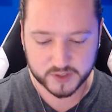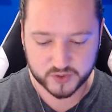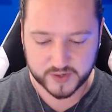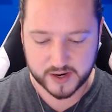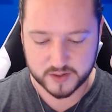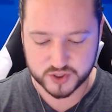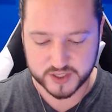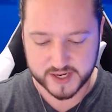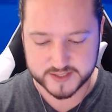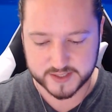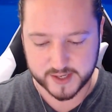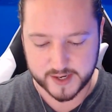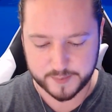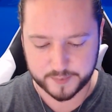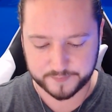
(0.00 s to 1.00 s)
Crown chest
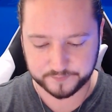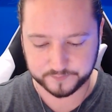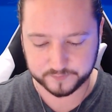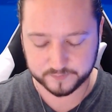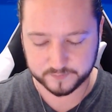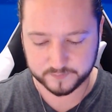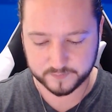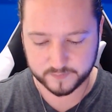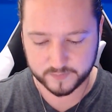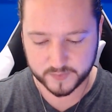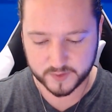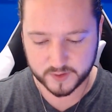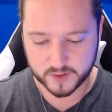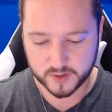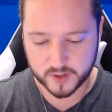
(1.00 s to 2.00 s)
hype.
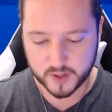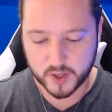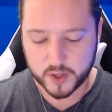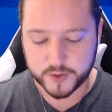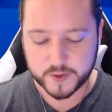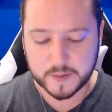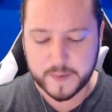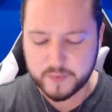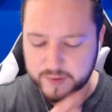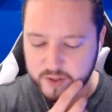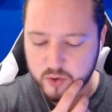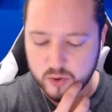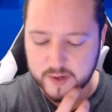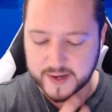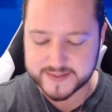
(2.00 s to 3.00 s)
You know what'd be really
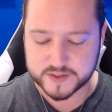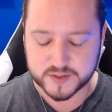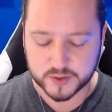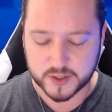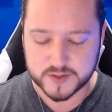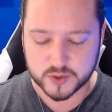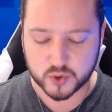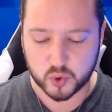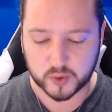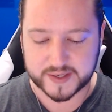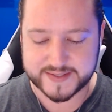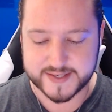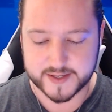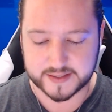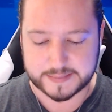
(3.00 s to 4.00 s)
cool, guys? Here's a, here's a cool
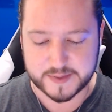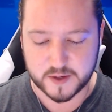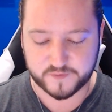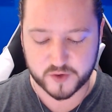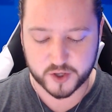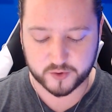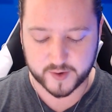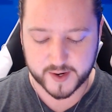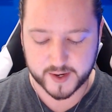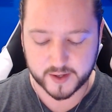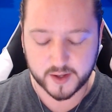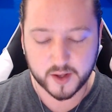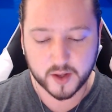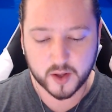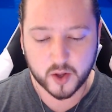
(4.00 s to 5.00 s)
idea. Let me know if you
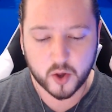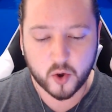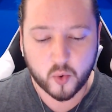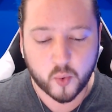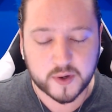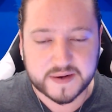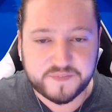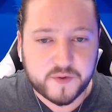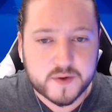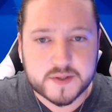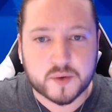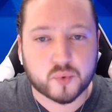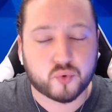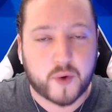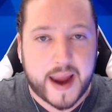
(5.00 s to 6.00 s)
agree. What if there's
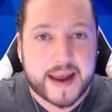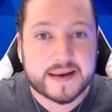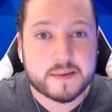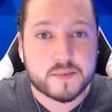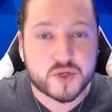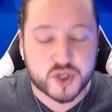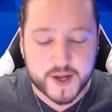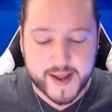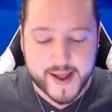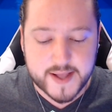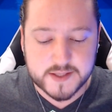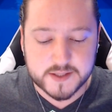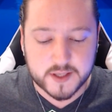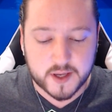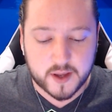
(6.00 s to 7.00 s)
a random
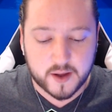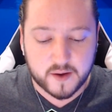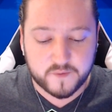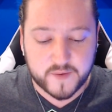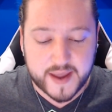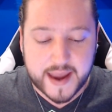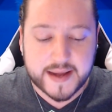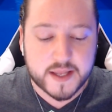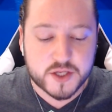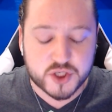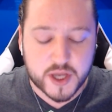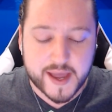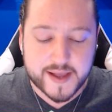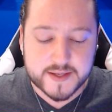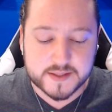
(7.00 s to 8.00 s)
chance of any
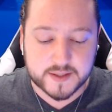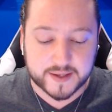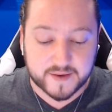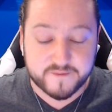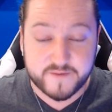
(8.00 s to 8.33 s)
chest, like a